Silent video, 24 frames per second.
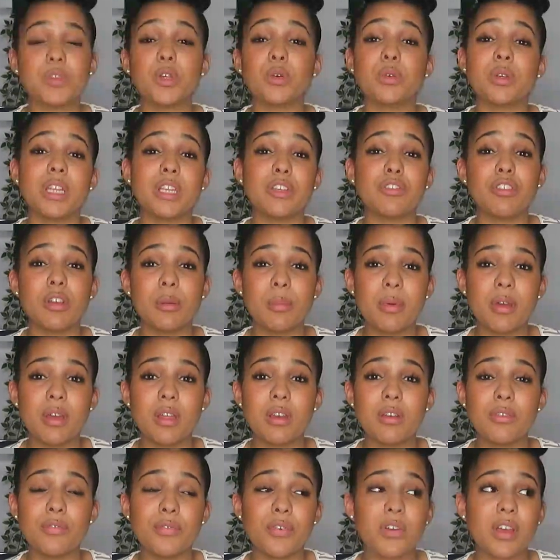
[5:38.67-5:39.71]
You'll need
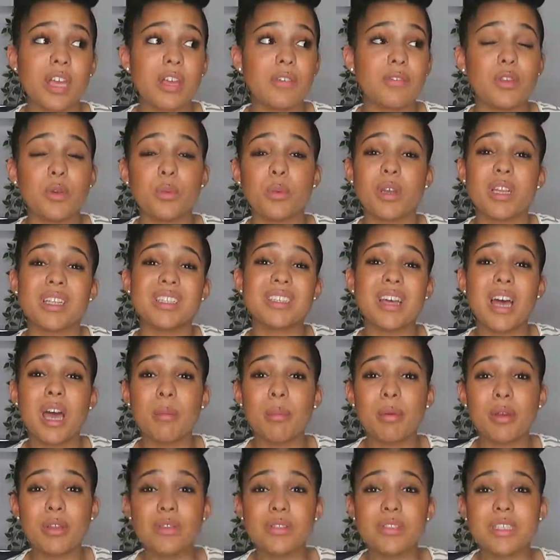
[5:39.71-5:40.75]
ribbon for if you want to
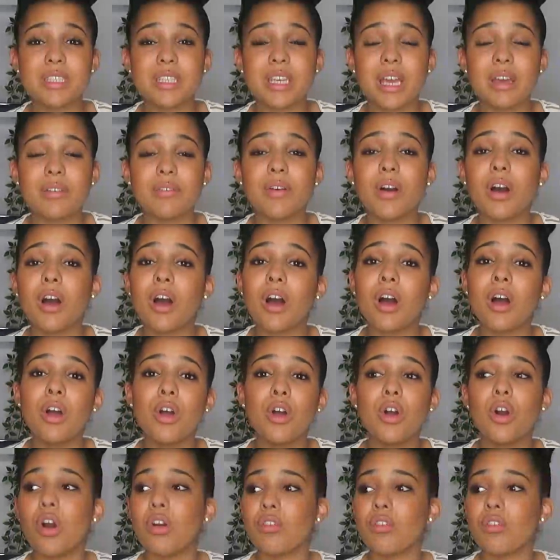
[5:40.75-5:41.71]
tie balloons together,